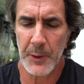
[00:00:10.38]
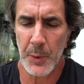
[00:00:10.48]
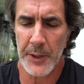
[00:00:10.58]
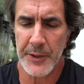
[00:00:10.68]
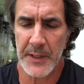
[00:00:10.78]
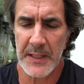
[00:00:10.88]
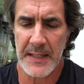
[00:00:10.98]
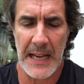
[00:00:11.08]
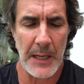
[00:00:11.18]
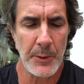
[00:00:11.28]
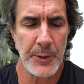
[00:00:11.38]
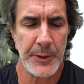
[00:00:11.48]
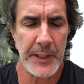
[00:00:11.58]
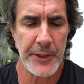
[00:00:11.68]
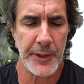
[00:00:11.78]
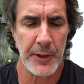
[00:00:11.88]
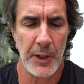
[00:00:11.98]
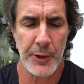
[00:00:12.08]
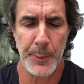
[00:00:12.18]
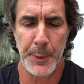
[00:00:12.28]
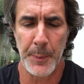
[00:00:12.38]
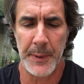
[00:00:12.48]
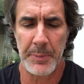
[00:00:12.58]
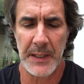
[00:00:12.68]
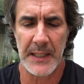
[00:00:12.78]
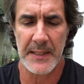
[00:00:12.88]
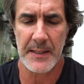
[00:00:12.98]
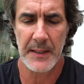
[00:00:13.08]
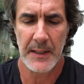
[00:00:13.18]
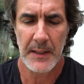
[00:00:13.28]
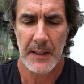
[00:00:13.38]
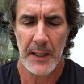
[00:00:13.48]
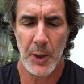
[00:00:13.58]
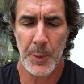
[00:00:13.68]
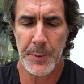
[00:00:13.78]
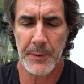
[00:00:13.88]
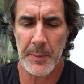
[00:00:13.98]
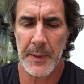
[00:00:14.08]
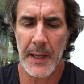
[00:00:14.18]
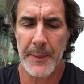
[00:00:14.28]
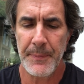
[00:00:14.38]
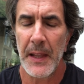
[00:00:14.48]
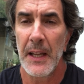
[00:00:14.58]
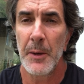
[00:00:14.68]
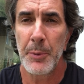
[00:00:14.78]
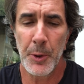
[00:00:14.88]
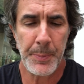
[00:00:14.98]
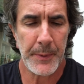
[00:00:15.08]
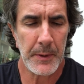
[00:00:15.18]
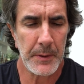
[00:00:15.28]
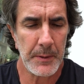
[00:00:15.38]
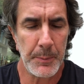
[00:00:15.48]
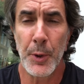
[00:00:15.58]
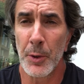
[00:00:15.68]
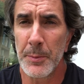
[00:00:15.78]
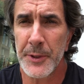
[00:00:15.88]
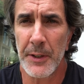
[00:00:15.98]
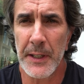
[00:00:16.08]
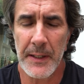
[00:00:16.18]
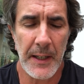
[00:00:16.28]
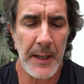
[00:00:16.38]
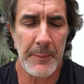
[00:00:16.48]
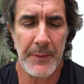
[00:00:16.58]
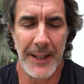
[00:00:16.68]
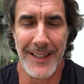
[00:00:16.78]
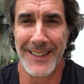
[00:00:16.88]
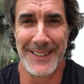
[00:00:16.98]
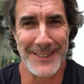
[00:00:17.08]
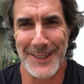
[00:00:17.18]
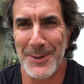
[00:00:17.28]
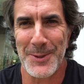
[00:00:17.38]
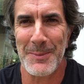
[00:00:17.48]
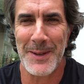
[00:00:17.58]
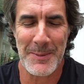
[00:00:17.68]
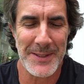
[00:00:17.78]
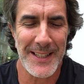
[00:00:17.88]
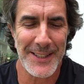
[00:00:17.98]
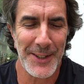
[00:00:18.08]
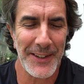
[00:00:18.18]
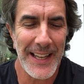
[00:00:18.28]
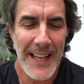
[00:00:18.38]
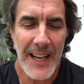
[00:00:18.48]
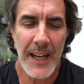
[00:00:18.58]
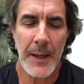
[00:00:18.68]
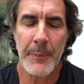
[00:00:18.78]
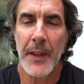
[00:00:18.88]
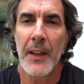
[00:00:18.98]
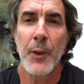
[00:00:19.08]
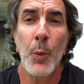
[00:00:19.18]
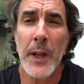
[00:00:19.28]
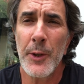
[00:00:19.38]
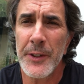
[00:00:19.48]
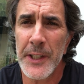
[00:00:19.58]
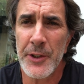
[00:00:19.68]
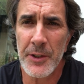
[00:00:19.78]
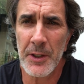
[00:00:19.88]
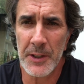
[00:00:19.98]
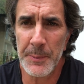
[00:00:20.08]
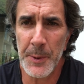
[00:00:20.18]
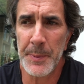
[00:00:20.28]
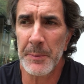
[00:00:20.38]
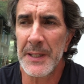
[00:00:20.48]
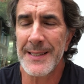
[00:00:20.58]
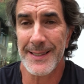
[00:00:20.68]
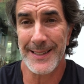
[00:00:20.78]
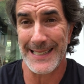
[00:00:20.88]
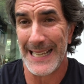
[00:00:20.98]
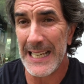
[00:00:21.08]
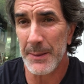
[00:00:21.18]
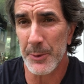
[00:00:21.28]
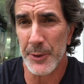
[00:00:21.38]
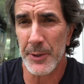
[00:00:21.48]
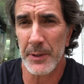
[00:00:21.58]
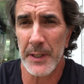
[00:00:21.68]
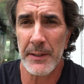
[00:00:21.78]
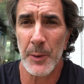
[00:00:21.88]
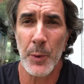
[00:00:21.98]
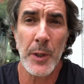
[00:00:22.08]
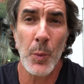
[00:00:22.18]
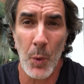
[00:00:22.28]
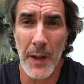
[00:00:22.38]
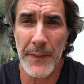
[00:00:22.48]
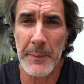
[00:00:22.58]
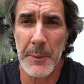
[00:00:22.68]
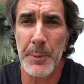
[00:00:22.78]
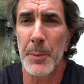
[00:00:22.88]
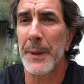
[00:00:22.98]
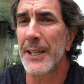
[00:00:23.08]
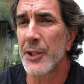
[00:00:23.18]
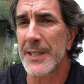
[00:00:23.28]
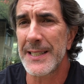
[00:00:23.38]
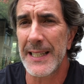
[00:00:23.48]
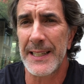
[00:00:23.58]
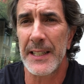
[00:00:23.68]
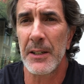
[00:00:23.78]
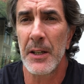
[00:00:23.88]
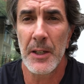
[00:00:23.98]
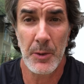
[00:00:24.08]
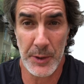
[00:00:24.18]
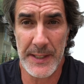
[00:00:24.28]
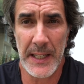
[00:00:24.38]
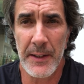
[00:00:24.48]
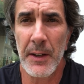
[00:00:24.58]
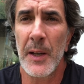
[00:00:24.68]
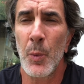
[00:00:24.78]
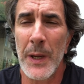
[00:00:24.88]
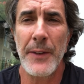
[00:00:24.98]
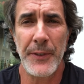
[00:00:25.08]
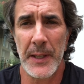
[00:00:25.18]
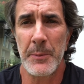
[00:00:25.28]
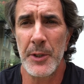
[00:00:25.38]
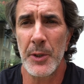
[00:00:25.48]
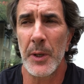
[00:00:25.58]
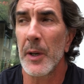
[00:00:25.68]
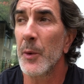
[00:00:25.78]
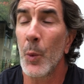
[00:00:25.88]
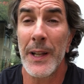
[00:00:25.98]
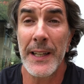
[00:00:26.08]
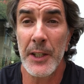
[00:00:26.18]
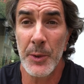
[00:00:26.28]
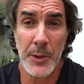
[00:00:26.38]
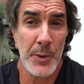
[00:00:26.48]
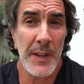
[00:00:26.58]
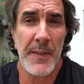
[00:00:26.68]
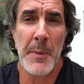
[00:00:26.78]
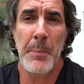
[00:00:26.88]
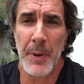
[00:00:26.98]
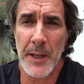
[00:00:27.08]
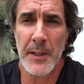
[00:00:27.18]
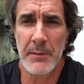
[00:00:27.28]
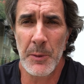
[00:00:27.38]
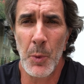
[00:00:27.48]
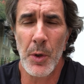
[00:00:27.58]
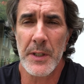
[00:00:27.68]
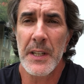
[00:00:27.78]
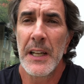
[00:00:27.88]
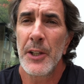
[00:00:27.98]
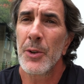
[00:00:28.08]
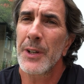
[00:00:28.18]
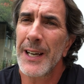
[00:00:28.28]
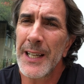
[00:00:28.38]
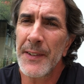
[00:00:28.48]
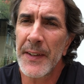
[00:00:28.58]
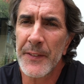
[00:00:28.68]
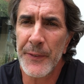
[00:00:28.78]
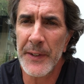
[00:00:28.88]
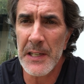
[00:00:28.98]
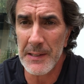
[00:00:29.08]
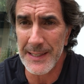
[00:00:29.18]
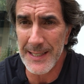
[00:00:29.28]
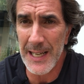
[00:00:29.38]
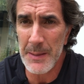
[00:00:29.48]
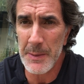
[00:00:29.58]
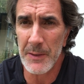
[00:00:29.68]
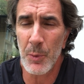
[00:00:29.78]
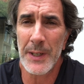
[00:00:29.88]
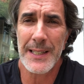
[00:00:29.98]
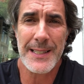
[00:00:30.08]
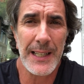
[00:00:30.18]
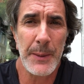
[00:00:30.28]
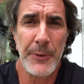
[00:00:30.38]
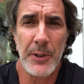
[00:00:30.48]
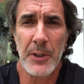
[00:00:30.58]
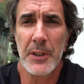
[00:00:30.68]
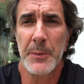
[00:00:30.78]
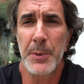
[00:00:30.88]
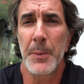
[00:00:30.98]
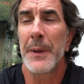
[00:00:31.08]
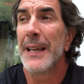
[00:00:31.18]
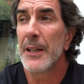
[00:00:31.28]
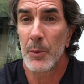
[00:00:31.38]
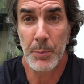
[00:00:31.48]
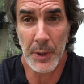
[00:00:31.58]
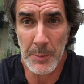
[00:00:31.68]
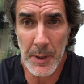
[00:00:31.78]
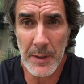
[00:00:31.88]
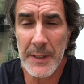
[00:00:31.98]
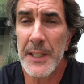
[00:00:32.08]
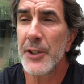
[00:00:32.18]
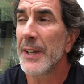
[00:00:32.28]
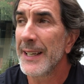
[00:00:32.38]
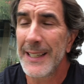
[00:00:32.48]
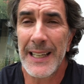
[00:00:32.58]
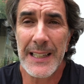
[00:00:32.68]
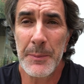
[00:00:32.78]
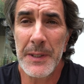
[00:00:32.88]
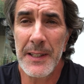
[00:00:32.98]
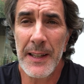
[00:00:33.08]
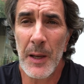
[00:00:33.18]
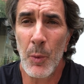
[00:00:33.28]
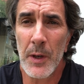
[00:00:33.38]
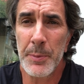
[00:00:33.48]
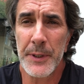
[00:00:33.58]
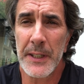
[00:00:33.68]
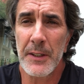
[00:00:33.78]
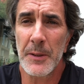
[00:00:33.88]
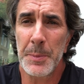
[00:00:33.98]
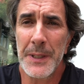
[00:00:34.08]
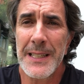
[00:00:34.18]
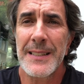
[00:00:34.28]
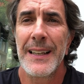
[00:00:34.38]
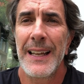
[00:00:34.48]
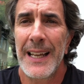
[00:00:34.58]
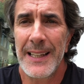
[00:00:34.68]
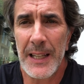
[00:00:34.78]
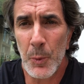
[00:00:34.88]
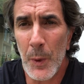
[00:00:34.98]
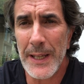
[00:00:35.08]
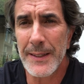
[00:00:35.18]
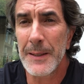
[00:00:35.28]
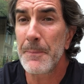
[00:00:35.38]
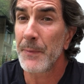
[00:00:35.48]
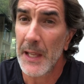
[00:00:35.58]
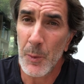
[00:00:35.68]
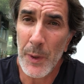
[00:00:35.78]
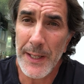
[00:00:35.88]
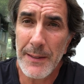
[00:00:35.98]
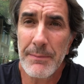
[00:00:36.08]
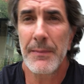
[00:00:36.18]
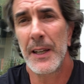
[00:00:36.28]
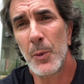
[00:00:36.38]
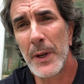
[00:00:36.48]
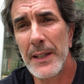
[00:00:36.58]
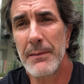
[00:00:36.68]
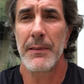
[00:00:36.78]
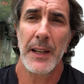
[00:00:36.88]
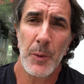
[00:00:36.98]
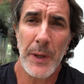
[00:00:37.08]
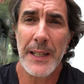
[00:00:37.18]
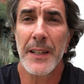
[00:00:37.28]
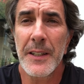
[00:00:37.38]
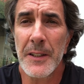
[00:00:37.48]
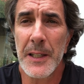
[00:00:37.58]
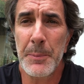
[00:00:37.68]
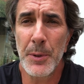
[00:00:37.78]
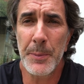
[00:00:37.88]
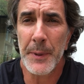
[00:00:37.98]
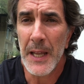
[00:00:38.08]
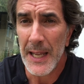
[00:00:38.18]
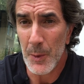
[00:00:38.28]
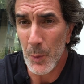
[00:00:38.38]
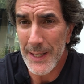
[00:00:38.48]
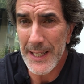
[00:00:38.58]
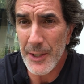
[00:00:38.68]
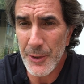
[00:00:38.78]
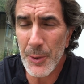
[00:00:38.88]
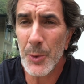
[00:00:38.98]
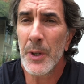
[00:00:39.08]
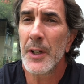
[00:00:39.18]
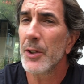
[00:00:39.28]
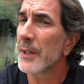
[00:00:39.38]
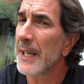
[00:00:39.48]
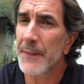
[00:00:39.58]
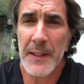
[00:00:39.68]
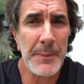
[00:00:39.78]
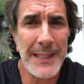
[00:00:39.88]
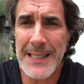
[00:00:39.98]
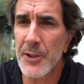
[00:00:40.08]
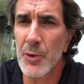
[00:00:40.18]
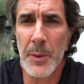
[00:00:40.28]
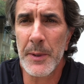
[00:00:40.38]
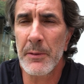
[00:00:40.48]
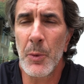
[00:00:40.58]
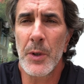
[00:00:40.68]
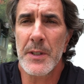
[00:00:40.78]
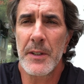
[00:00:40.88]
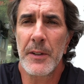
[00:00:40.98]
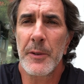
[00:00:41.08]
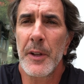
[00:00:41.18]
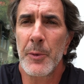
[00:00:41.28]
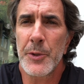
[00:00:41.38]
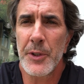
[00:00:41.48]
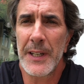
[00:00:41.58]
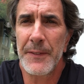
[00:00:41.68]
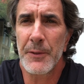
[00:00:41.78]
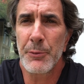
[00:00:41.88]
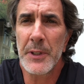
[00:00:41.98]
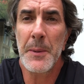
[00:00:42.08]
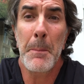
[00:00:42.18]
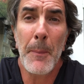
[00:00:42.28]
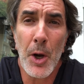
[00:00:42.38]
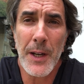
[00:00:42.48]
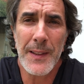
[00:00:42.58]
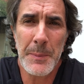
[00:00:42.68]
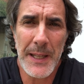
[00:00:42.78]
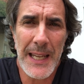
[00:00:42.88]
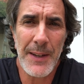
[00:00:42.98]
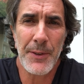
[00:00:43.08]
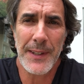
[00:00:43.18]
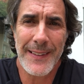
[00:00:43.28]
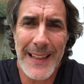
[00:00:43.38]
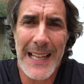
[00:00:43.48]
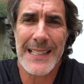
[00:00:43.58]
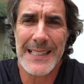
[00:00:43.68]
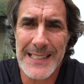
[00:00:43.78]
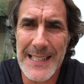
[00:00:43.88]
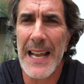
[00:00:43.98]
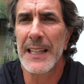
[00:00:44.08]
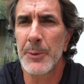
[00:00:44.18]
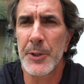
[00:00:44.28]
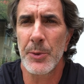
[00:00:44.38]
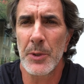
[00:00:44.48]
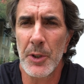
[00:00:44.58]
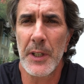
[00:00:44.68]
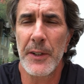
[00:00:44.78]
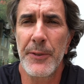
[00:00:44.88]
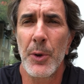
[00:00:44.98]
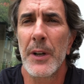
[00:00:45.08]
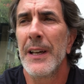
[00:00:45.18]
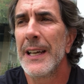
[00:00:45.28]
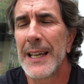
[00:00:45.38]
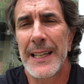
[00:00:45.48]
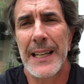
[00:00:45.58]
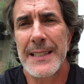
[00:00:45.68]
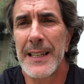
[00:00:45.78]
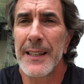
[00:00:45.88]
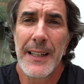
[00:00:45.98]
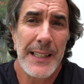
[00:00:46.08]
Question is, how to teach a dog to poop in place? I hope you reply. Poom, sorry. That was a bad mistake, sorry. The way you teach your dog to poop in place is to take them to a certain area where you want them to poop and just sit there or stand there and wait for them to do it. And when they do it, you give them abundant rewards. You'll kind of have to figure out the timing of when it's time for your dog to poop, put them on a leash, get them into that one particular place, and then wait and wait and wait and wait until they poop. And when they do, you're gonna have to give them exorbitant rewards. In other words, you're gonna have to really mark the behavior that is exactly what you were looking for, and that's it.